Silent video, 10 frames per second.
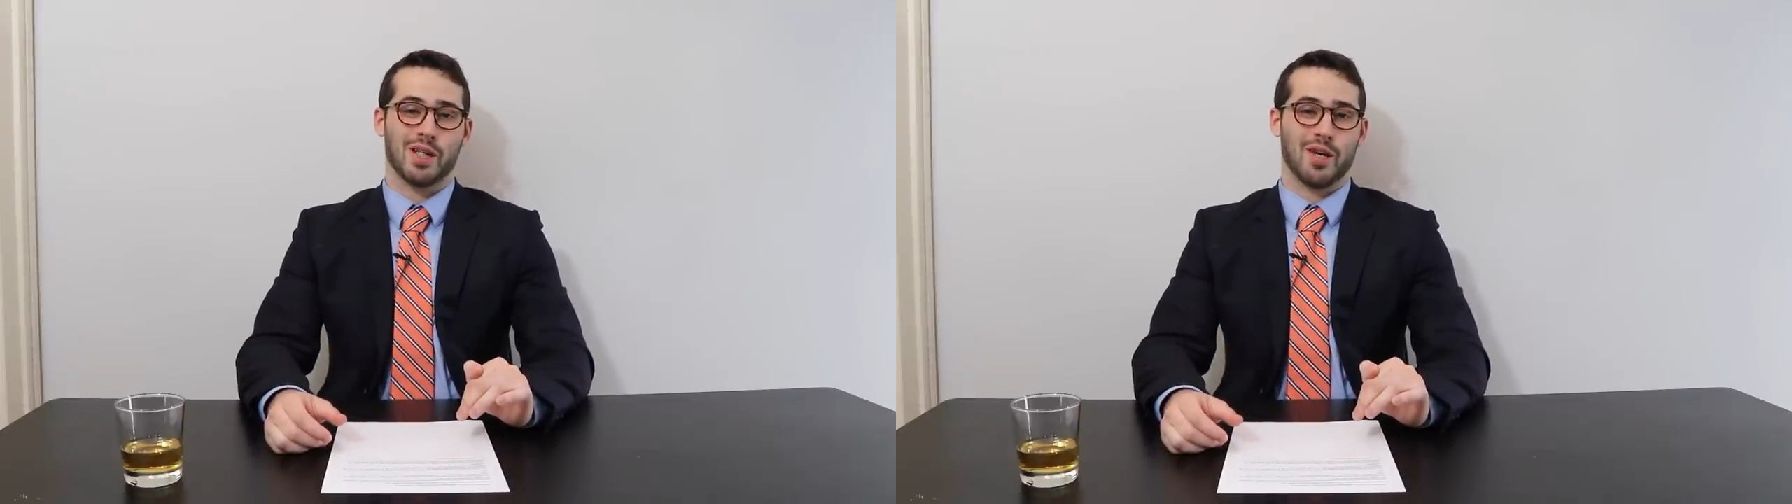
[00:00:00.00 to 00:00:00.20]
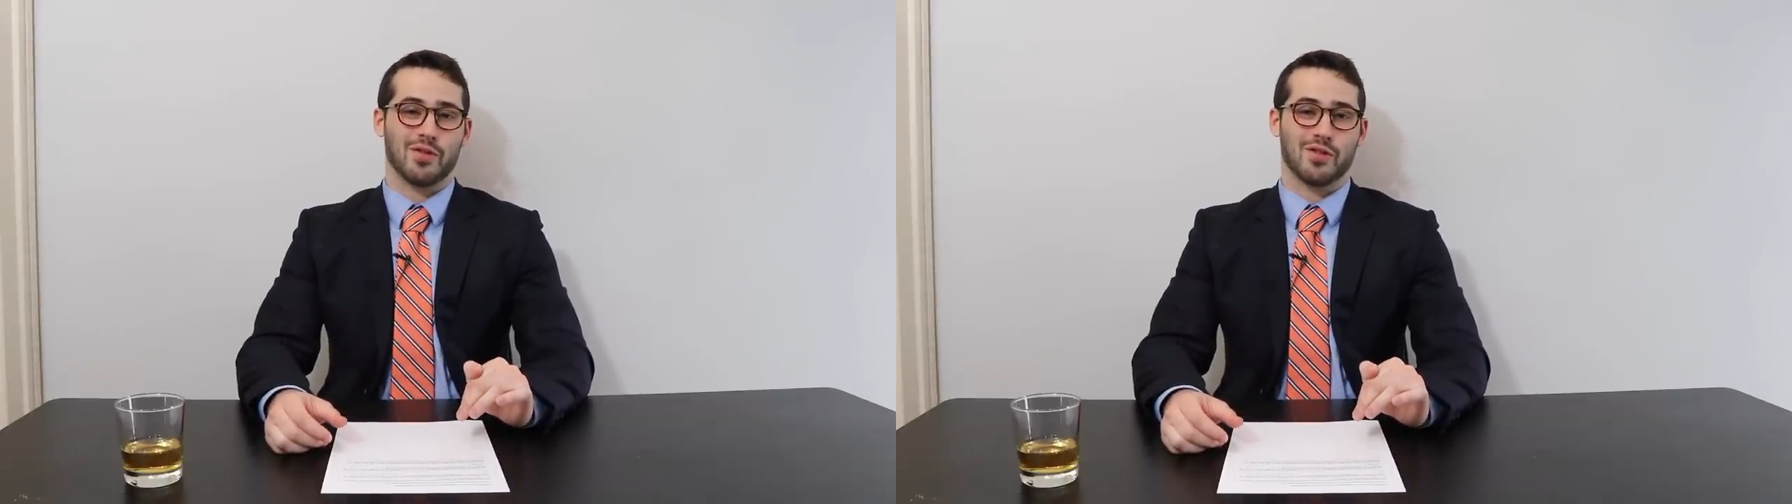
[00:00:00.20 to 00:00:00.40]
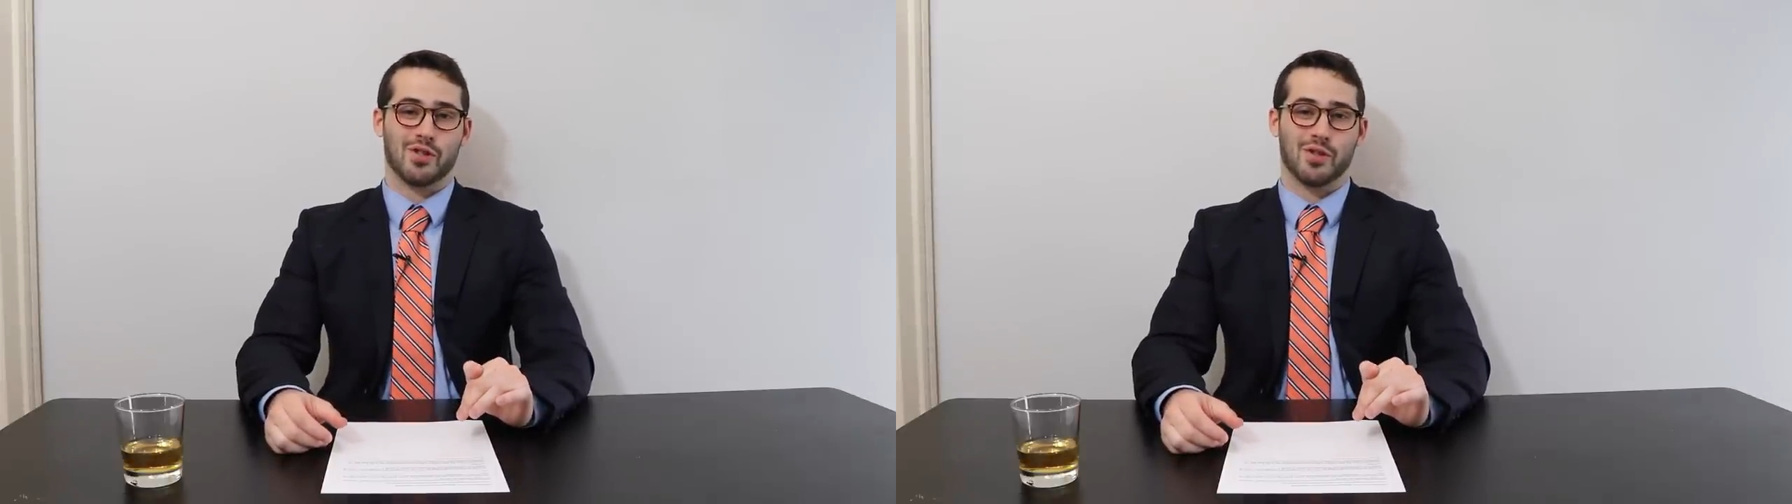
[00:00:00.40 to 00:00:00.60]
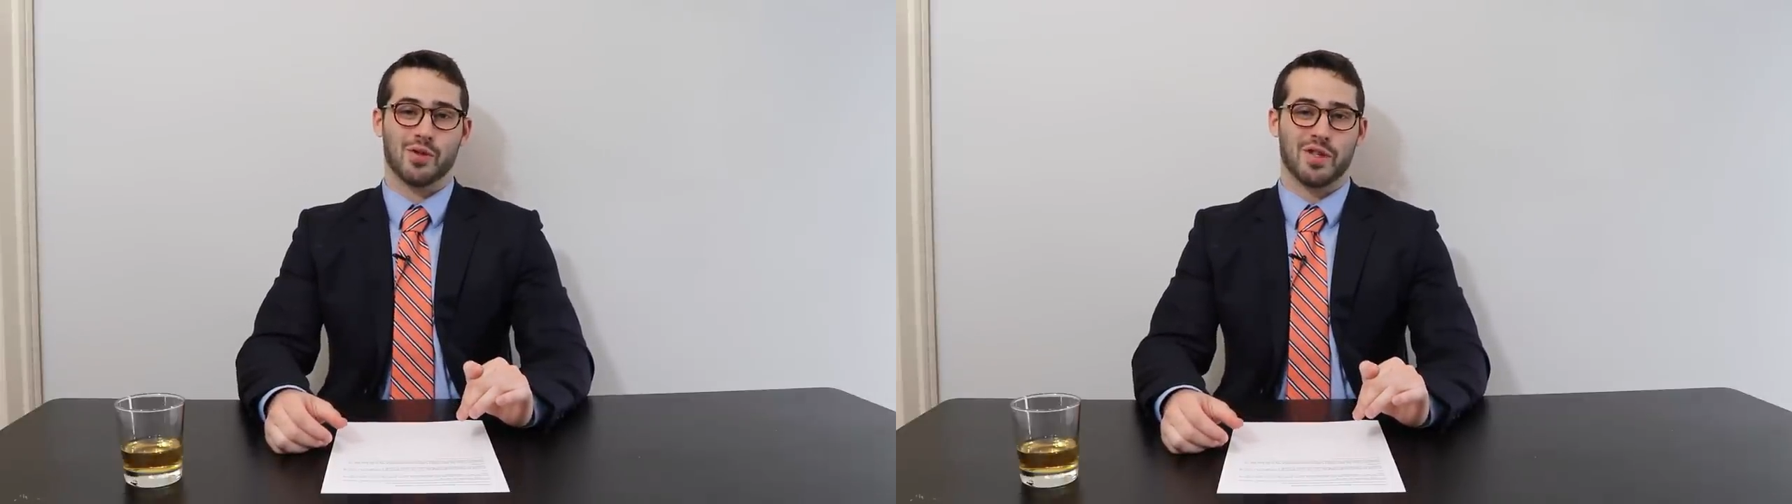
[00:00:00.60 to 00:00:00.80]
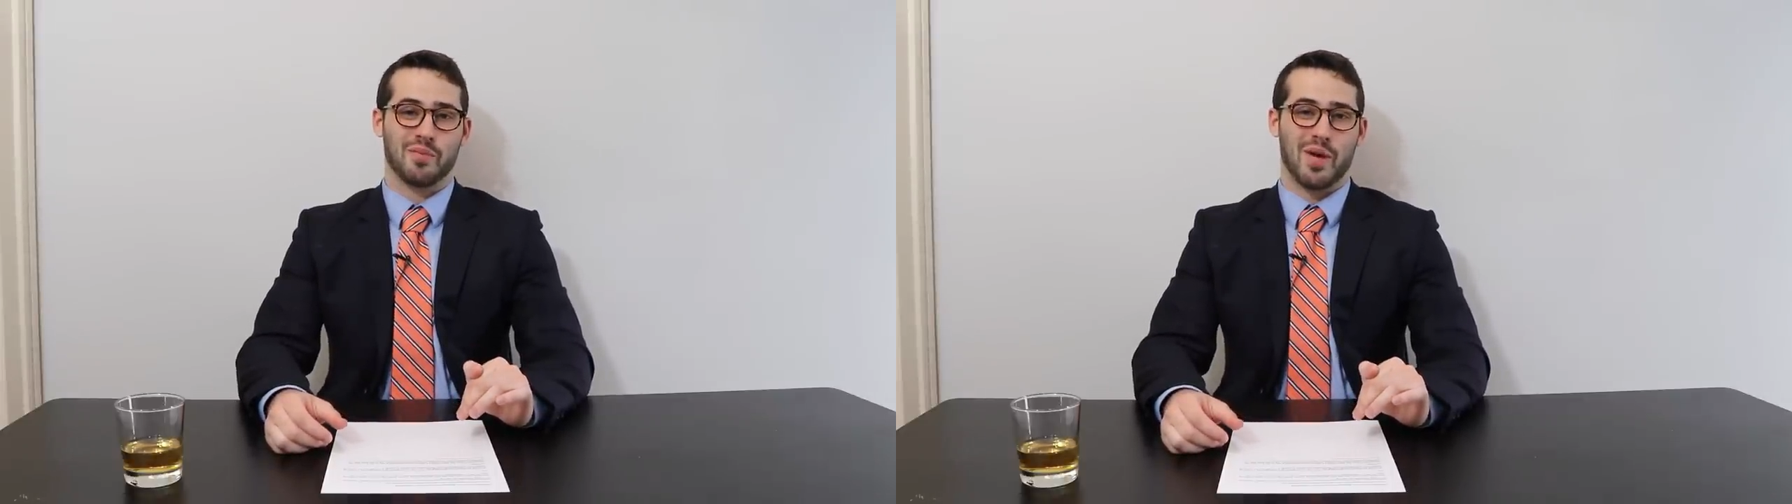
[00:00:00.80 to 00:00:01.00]
lovers
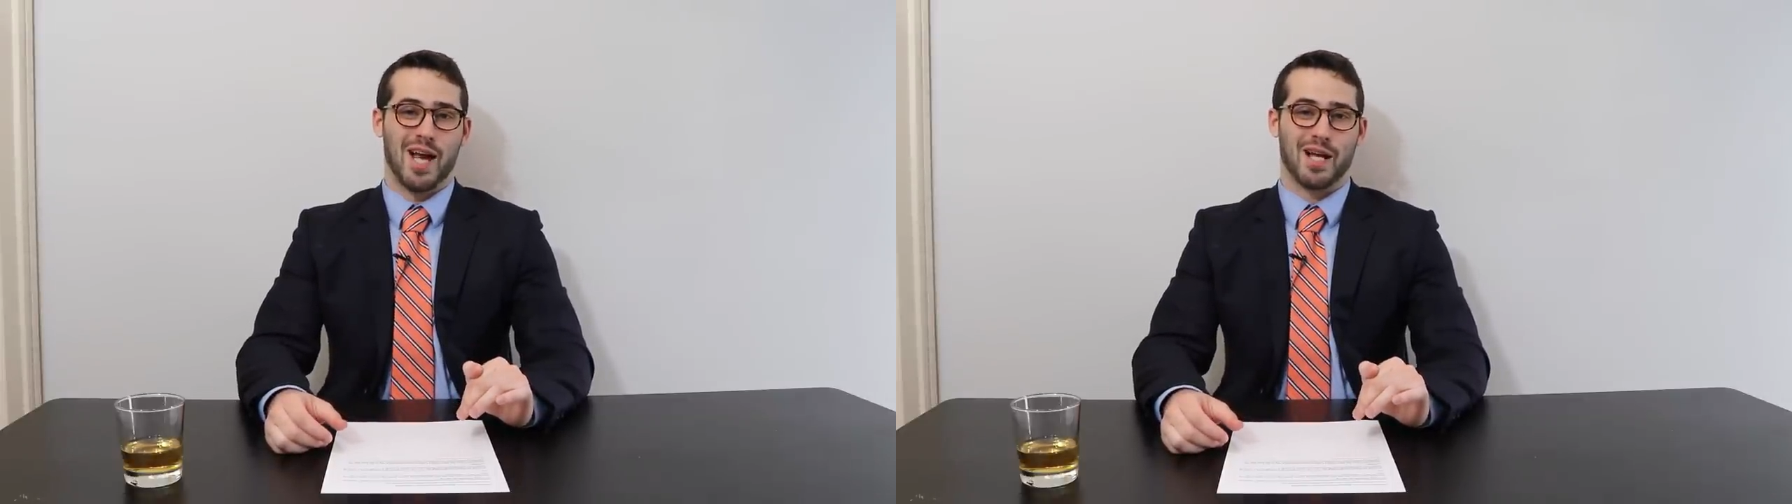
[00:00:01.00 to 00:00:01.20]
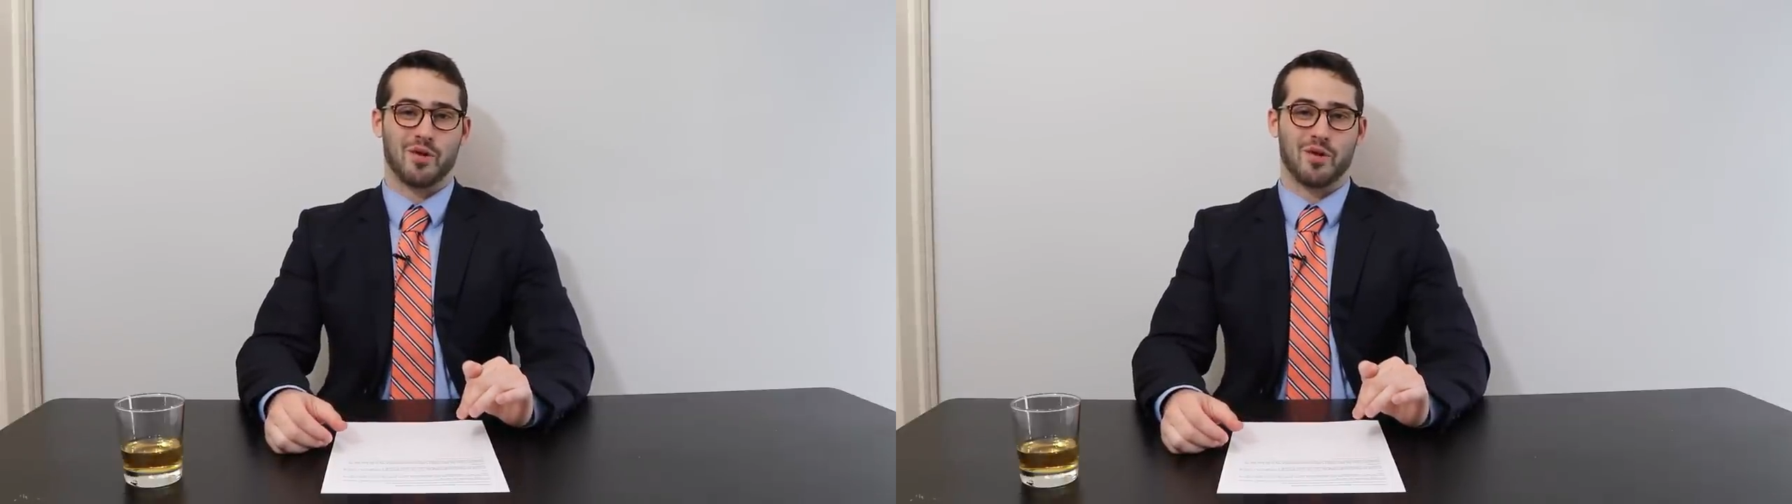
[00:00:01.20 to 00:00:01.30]
do in the back